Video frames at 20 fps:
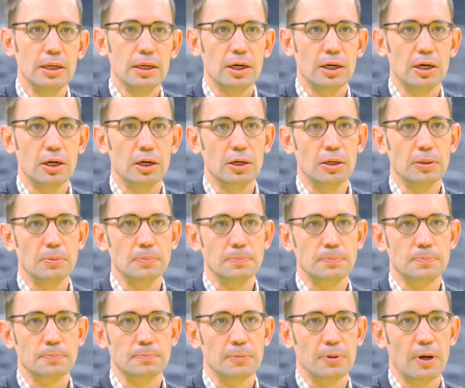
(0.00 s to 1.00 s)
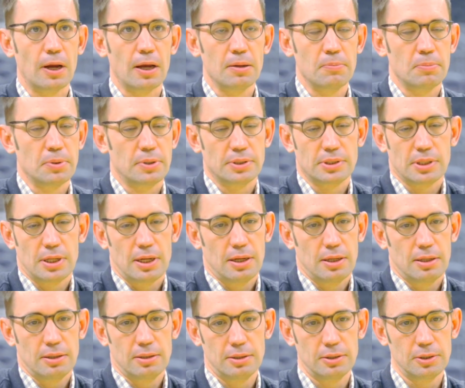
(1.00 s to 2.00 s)
um, right? Because
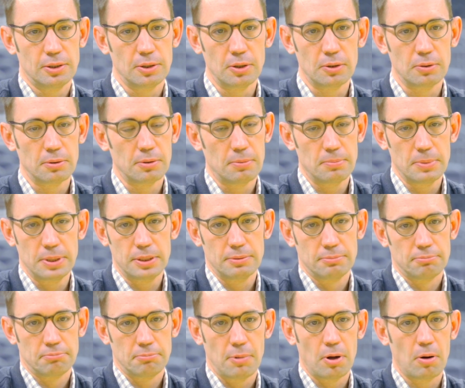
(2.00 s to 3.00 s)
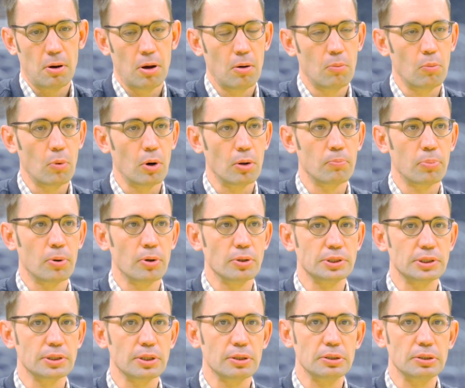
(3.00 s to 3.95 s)
I, you know, I mean, I'm one person.